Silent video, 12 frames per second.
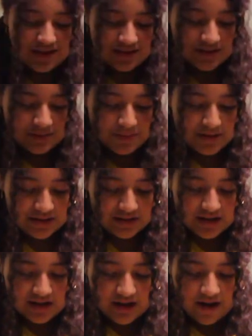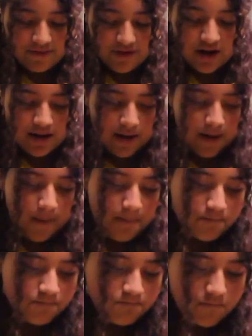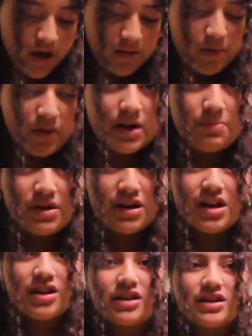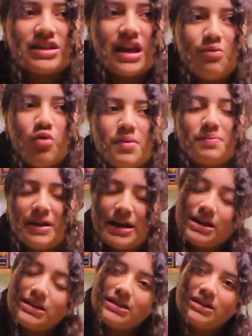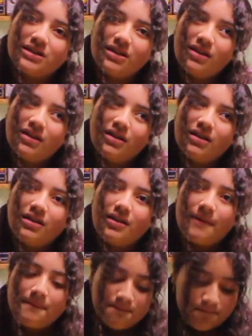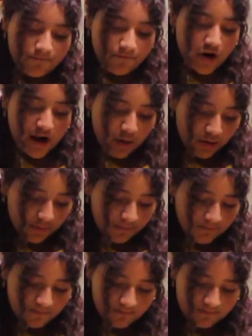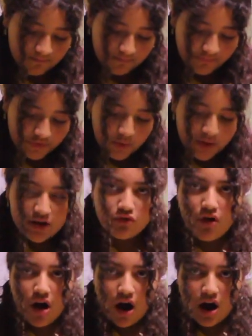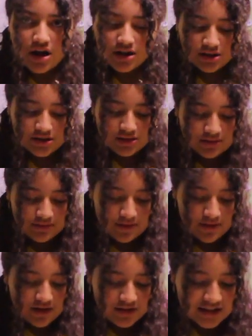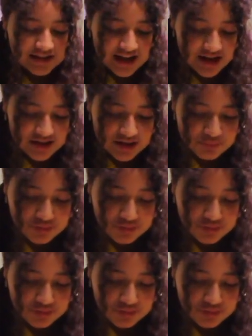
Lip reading: So we're basically gonna cover it up, and we're gonna put it in the same warm place for an hour, so it can rise. Let's get a little